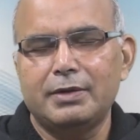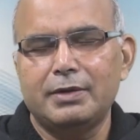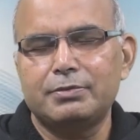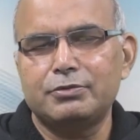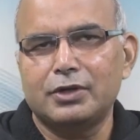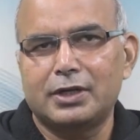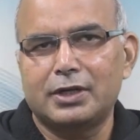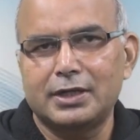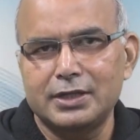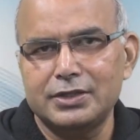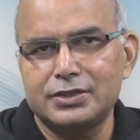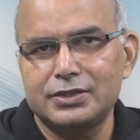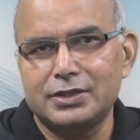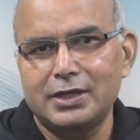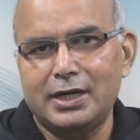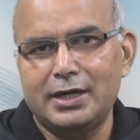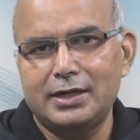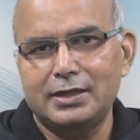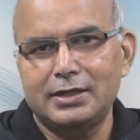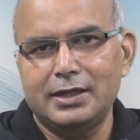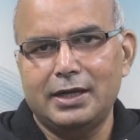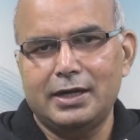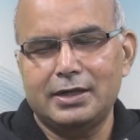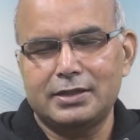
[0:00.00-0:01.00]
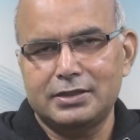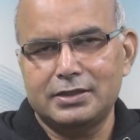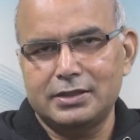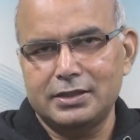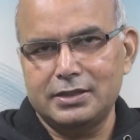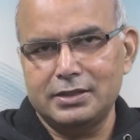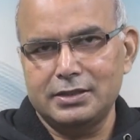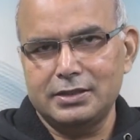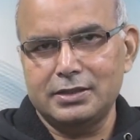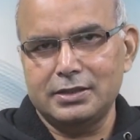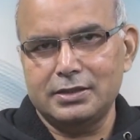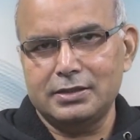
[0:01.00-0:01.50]
have to understand that
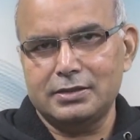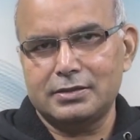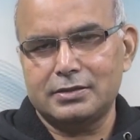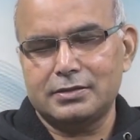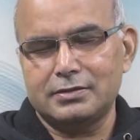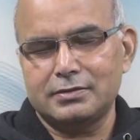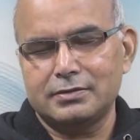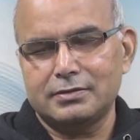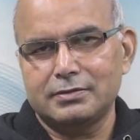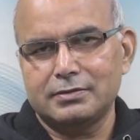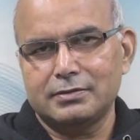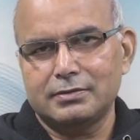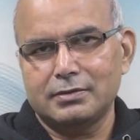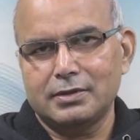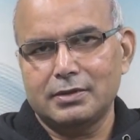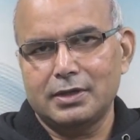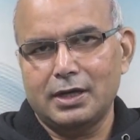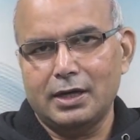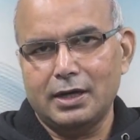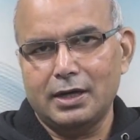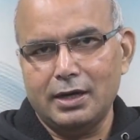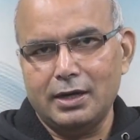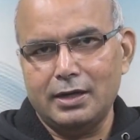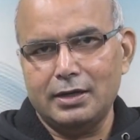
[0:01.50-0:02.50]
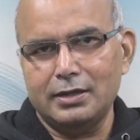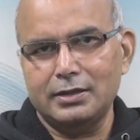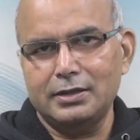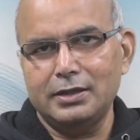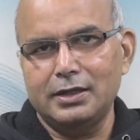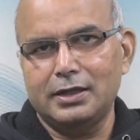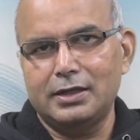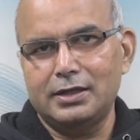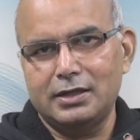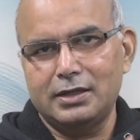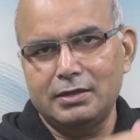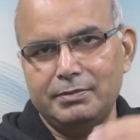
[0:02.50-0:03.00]
citizens are the
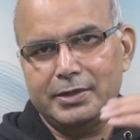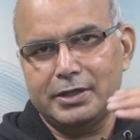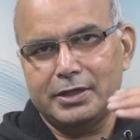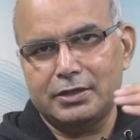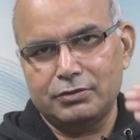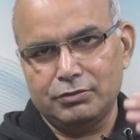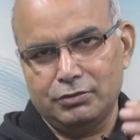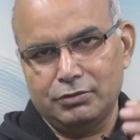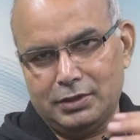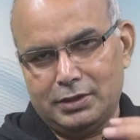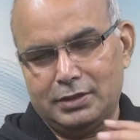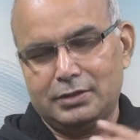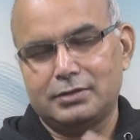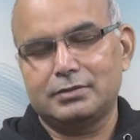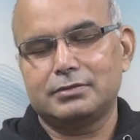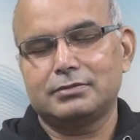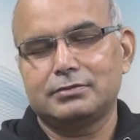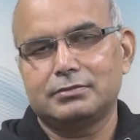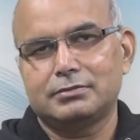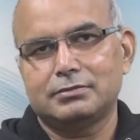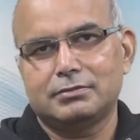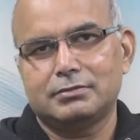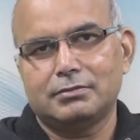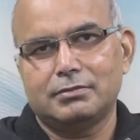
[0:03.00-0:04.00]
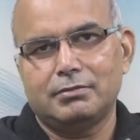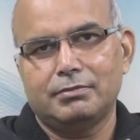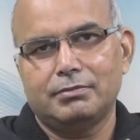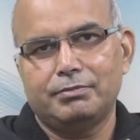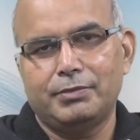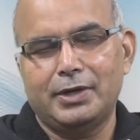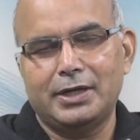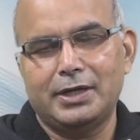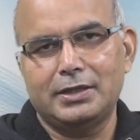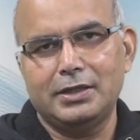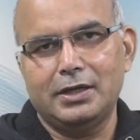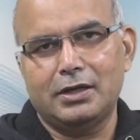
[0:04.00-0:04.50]
ultimate ruler,
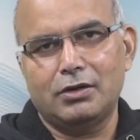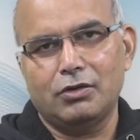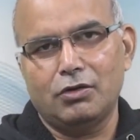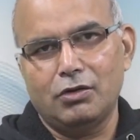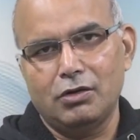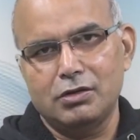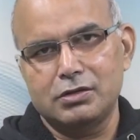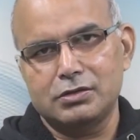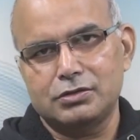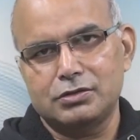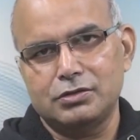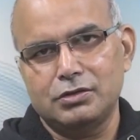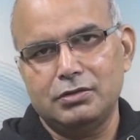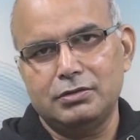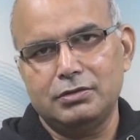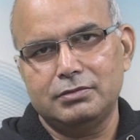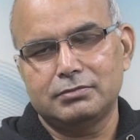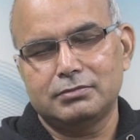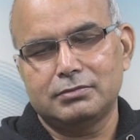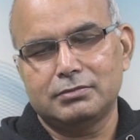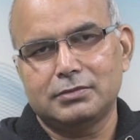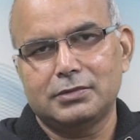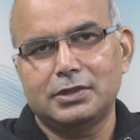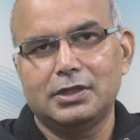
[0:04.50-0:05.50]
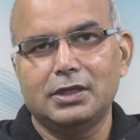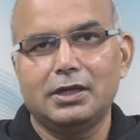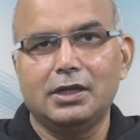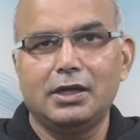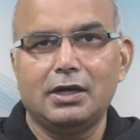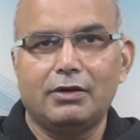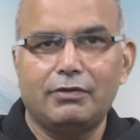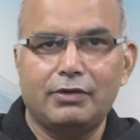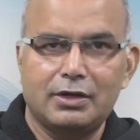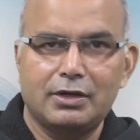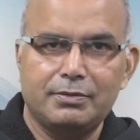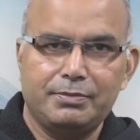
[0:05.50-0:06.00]
but they are also the
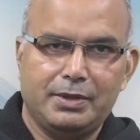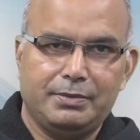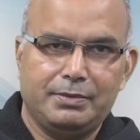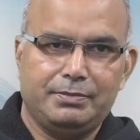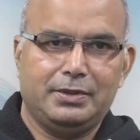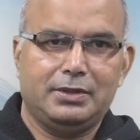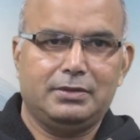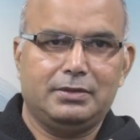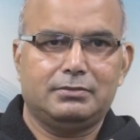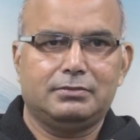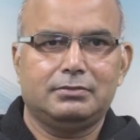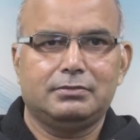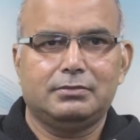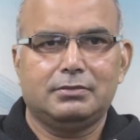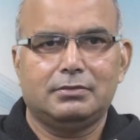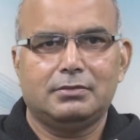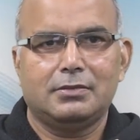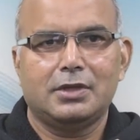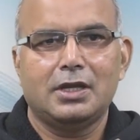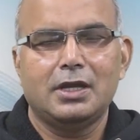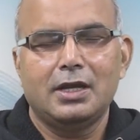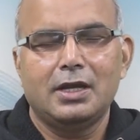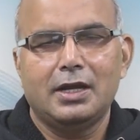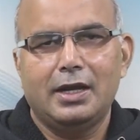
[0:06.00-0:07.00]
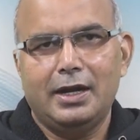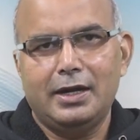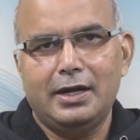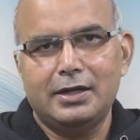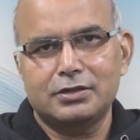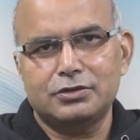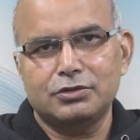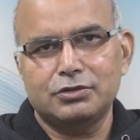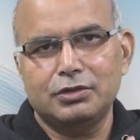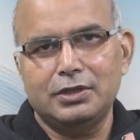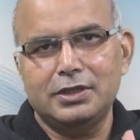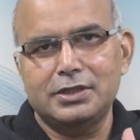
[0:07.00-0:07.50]
governed people.
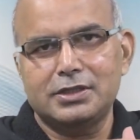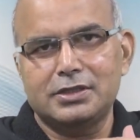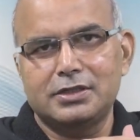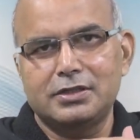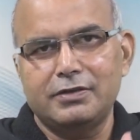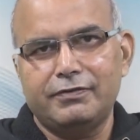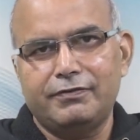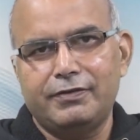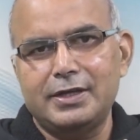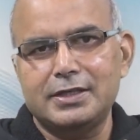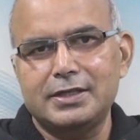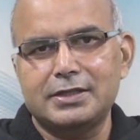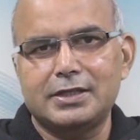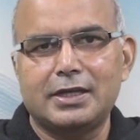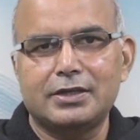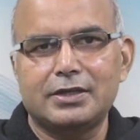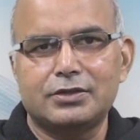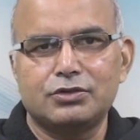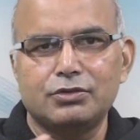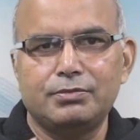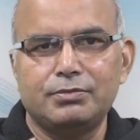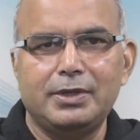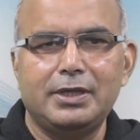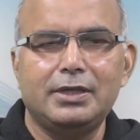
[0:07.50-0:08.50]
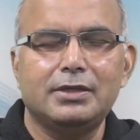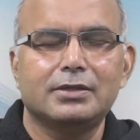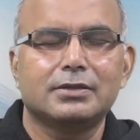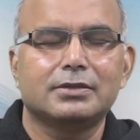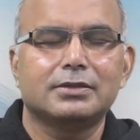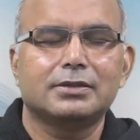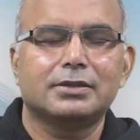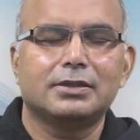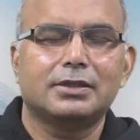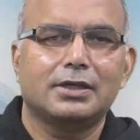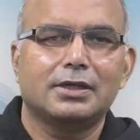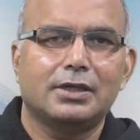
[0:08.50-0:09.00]
And so this difference has to be
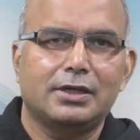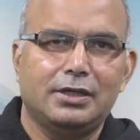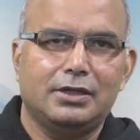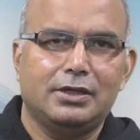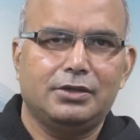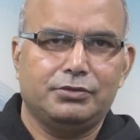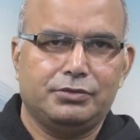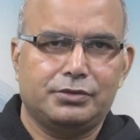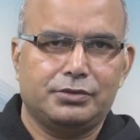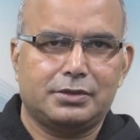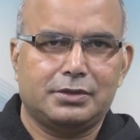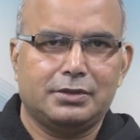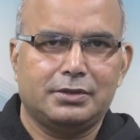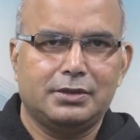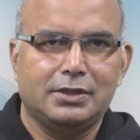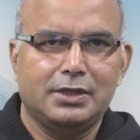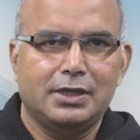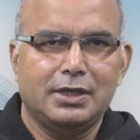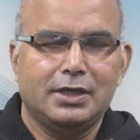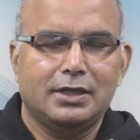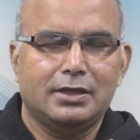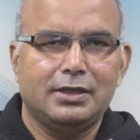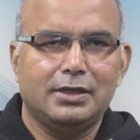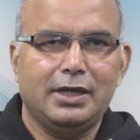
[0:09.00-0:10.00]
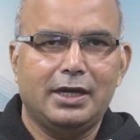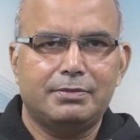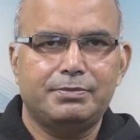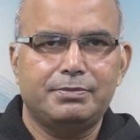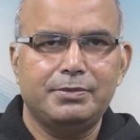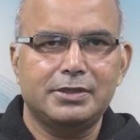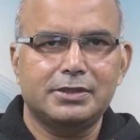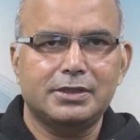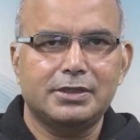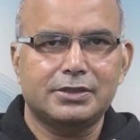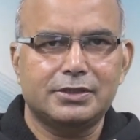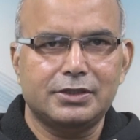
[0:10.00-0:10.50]
reduced. That
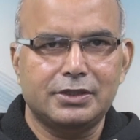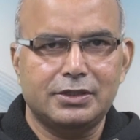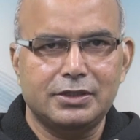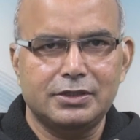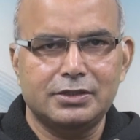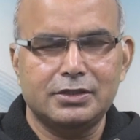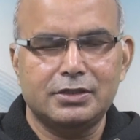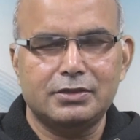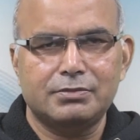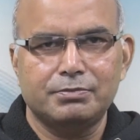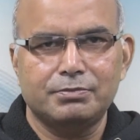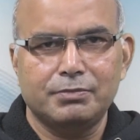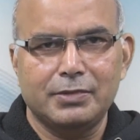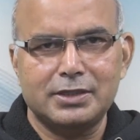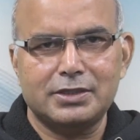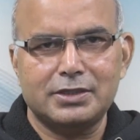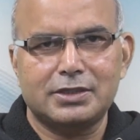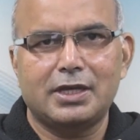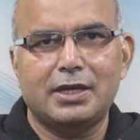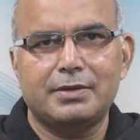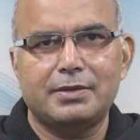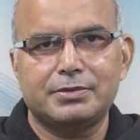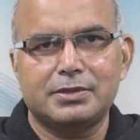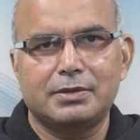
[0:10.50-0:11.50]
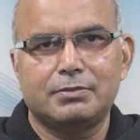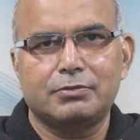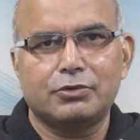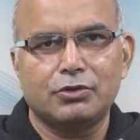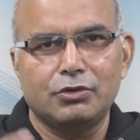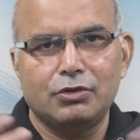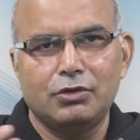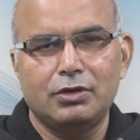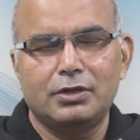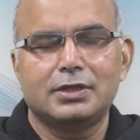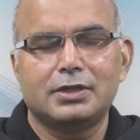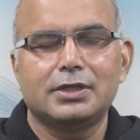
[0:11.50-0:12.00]
means the citizens must have some
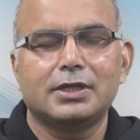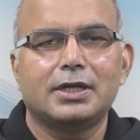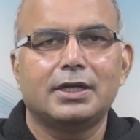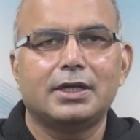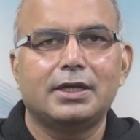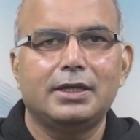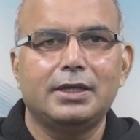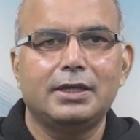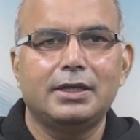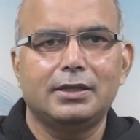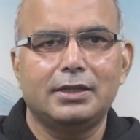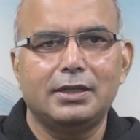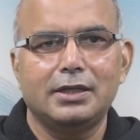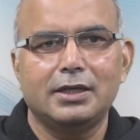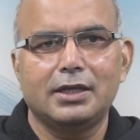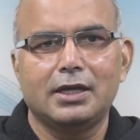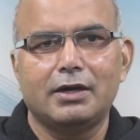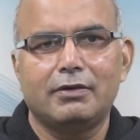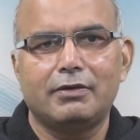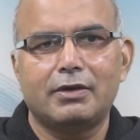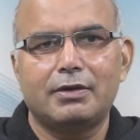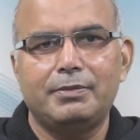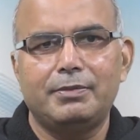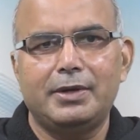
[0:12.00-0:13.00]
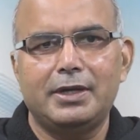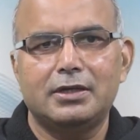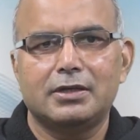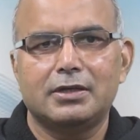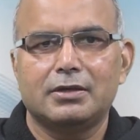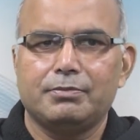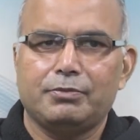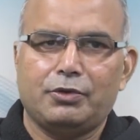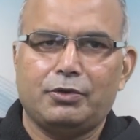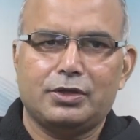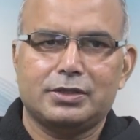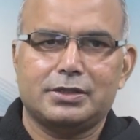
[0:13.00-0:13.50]
role in the government
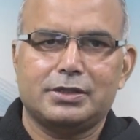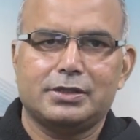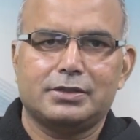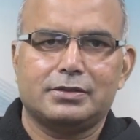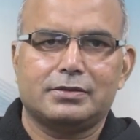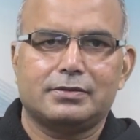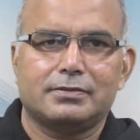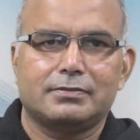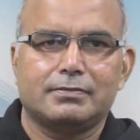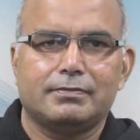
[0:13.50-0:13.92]
process.